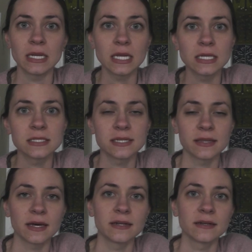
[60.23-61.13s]
needs, and
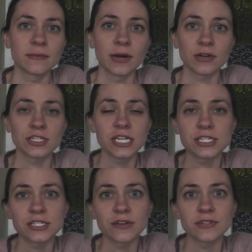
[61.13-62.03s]
that your milk
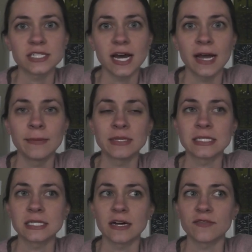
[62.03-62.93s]
changes over time and
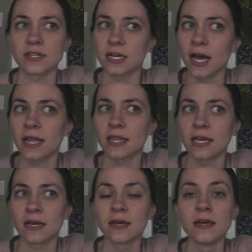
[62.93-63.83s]
stuff, and I
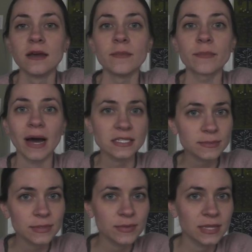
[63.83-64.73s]
think
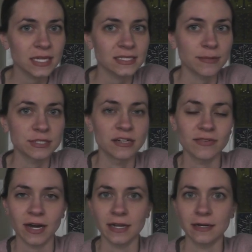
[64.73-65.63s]
possibly with the exception of
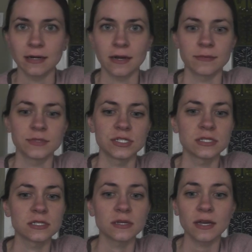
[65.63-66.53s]
iron, she's
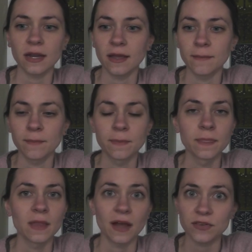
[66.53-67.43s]
still getting
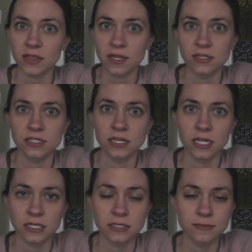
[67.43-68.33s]
everything she
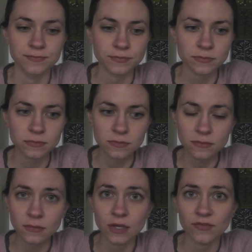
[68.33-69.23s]
needs
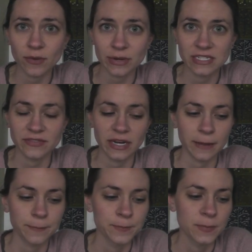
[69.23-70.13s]
from breastfeeding.